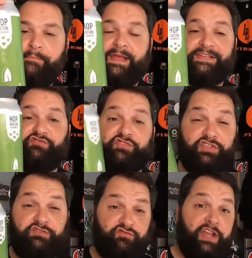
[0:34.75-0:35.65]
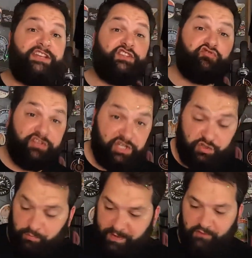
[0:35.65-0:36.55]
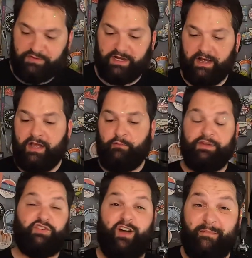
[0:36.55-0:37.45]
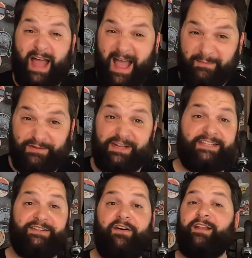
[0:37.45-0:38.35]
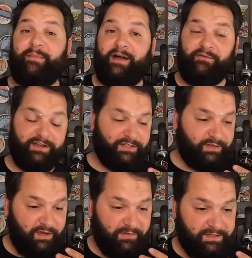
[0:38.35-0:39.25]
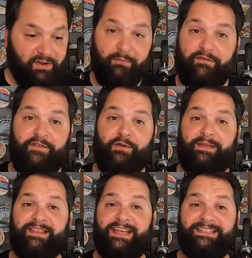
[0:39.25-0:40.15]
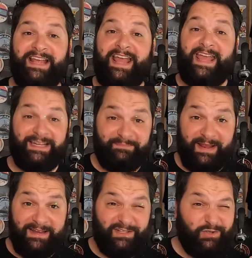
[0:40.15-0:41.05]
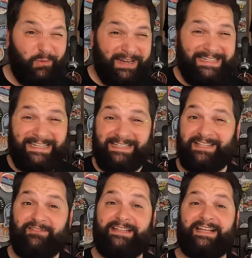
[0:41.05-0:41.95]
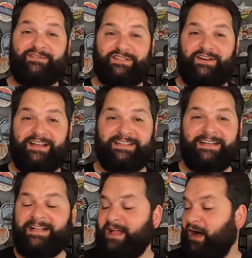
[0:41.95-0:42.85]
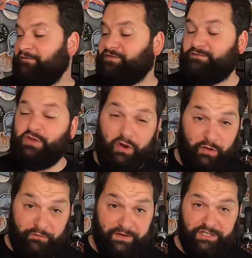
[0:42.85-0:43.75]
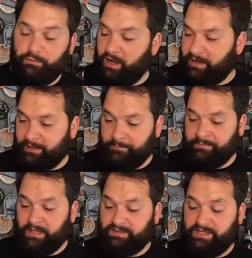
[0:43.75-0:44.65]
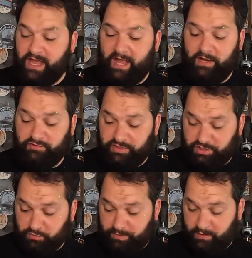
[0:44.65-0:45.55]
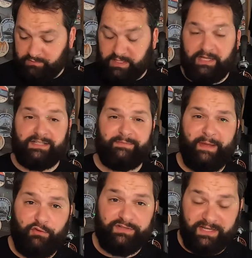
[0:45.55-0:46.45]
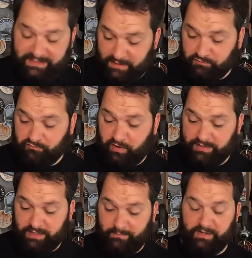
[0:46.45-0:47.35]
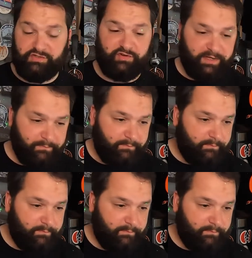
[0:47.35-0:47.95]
It's a traditional Pilsner, which I'm absolutely excited about because at the time of filming this, it's been 26 degrees outside. I've not long finished work. So yeah, a traditional Pilsner sounds right up my street.